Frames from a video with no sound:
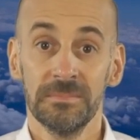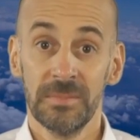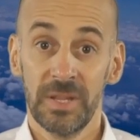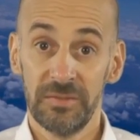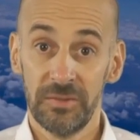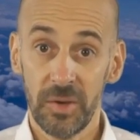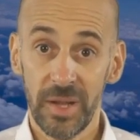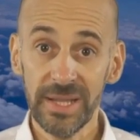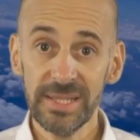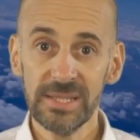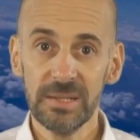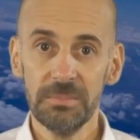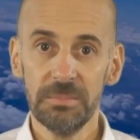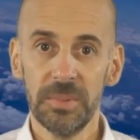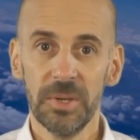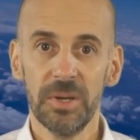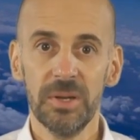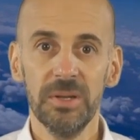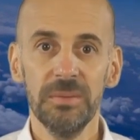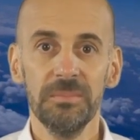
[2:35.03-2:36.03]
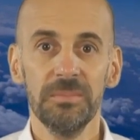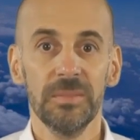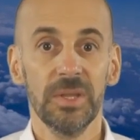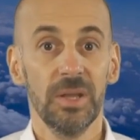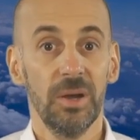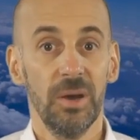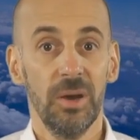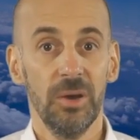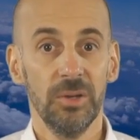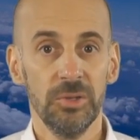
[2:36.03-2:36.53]
For example,
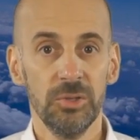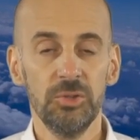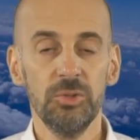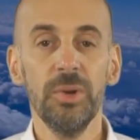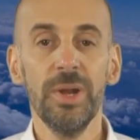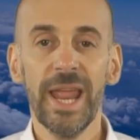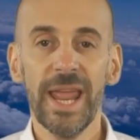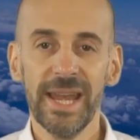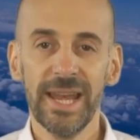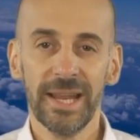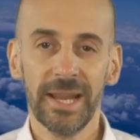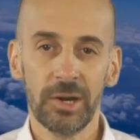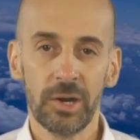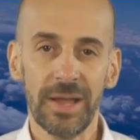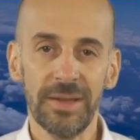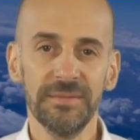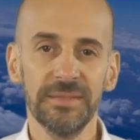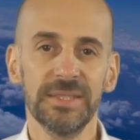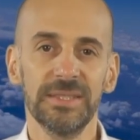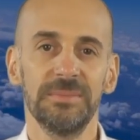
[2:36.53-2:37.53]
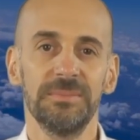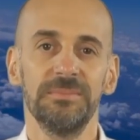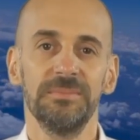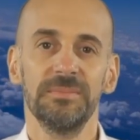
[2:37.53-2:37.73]
on a two-lane aircraft,